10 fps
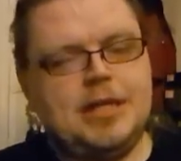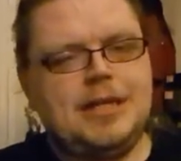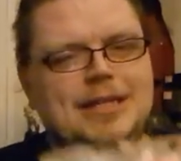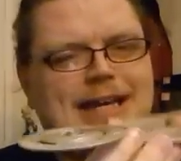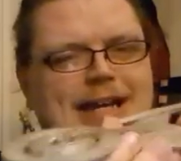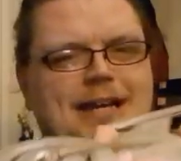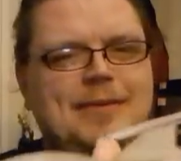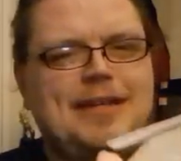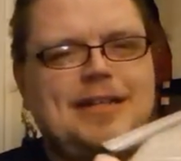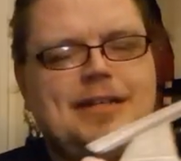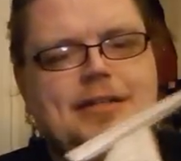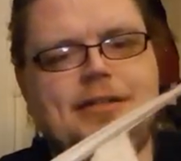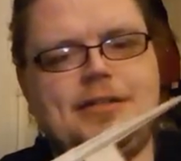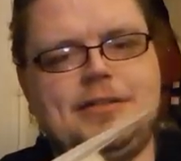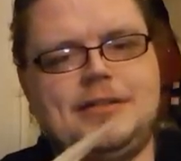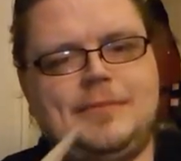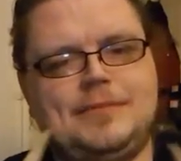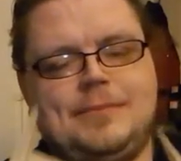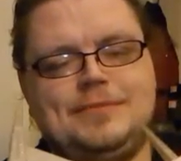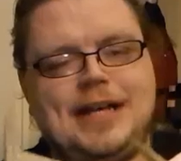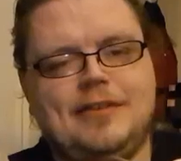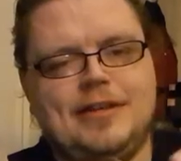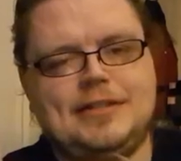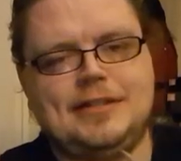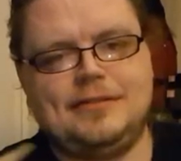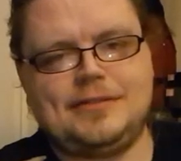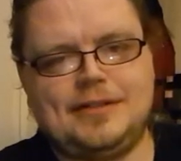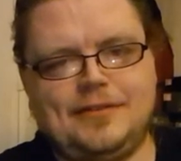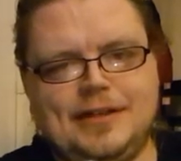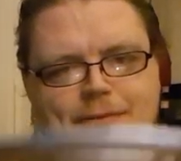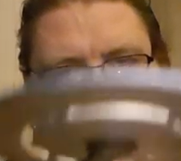Yeah, I mean, I'm digressing now because I don't think I